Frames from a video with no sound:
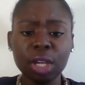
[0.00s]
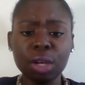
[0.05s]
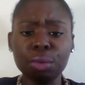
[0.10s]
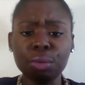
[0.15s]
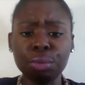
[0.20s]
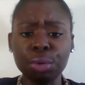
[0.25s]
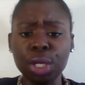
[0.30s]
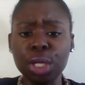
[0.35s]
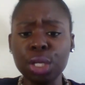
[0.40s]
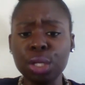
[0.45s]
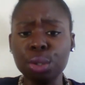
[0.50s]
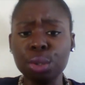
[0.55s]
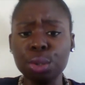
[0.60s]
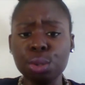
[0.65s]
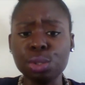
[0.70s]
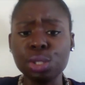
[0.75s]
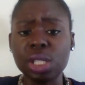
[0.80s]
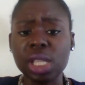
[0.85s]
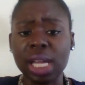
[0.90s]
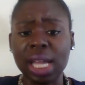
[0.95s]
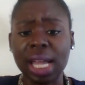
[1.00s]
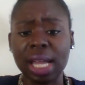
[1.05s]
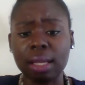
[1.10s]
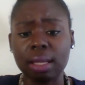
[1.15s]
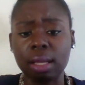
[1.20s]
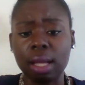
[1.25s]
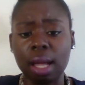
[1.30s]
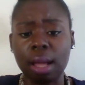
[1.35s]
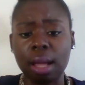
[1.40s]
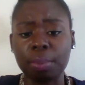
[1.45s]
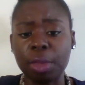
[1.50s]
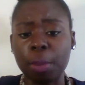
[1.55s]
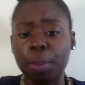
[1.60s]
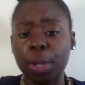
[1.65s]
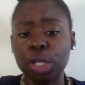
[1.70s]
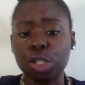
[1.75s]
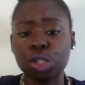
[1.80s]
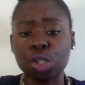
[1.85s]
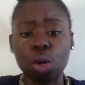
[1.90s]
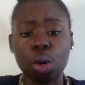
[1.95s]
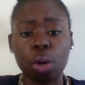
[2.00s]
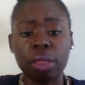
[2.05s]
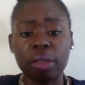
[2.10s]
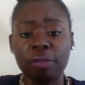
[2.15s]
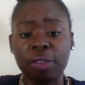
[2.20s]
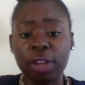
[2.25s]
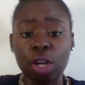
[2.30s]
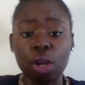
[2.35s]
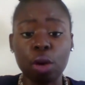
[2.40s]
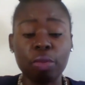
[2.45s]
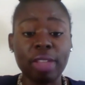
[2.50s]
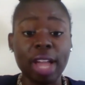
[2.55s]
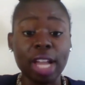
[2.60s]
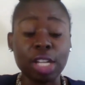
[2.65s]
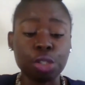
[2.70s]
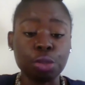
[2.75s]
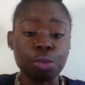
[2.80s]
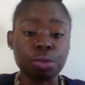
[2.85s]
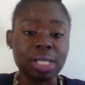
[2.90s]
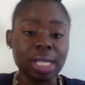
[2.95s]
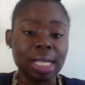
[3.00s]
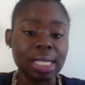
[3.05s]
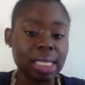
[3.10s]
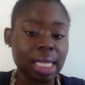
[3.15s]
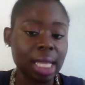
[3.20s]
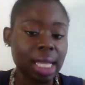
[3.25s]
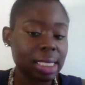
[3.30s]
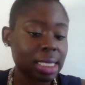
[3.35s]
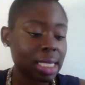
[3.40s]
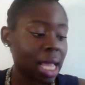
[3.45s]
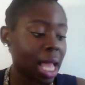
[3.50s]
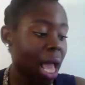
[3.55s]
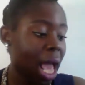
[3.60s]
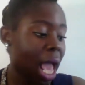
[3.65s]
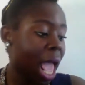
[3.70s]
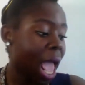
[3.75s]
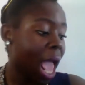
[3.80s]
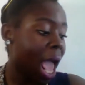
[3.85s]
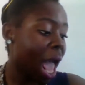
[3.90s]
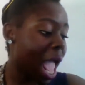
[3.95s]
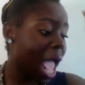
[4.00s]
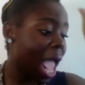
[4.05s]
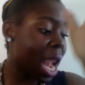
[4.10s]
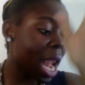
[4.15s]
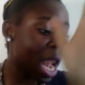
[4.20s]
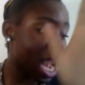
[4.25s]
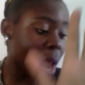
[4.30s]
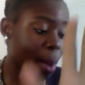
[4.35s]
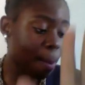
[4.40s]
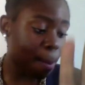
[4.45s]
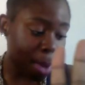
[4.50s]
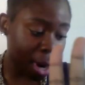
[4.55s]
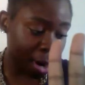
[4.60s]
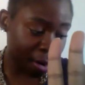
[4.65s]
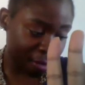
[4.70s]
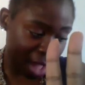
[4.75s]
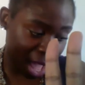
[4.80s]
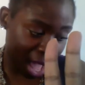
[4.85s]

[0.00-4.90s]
reuse the picture or the video that you sent us. And number